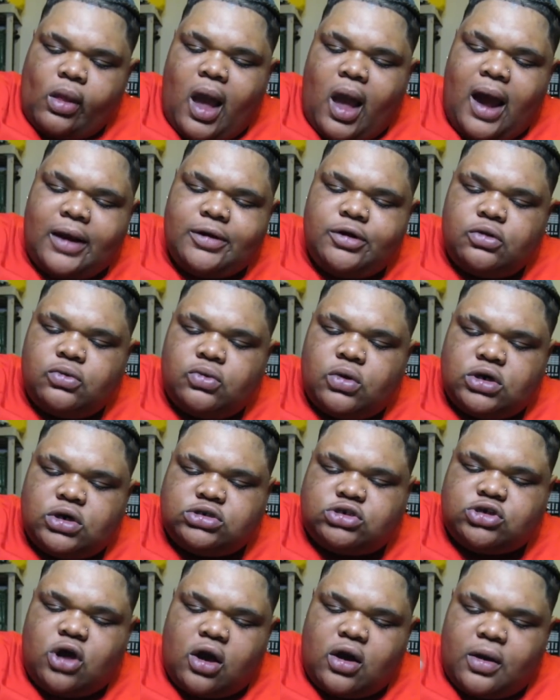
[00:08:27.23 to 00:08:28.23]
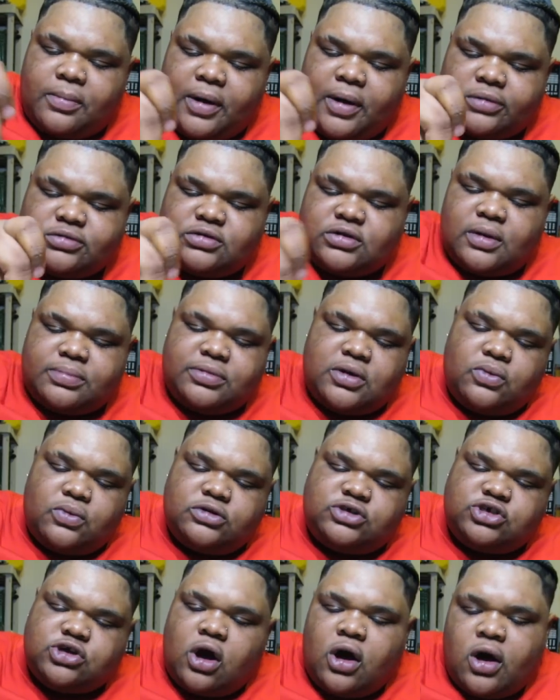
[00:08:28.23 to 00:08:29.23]
I do want to talk about something
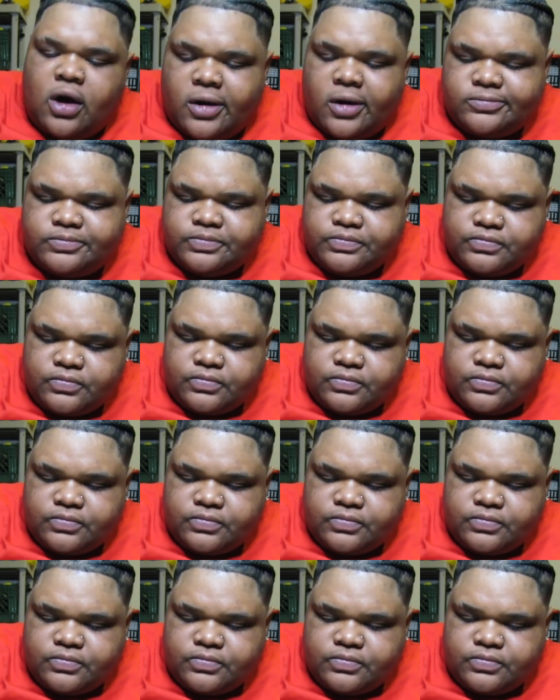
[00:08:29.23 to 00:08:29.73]
with y'all.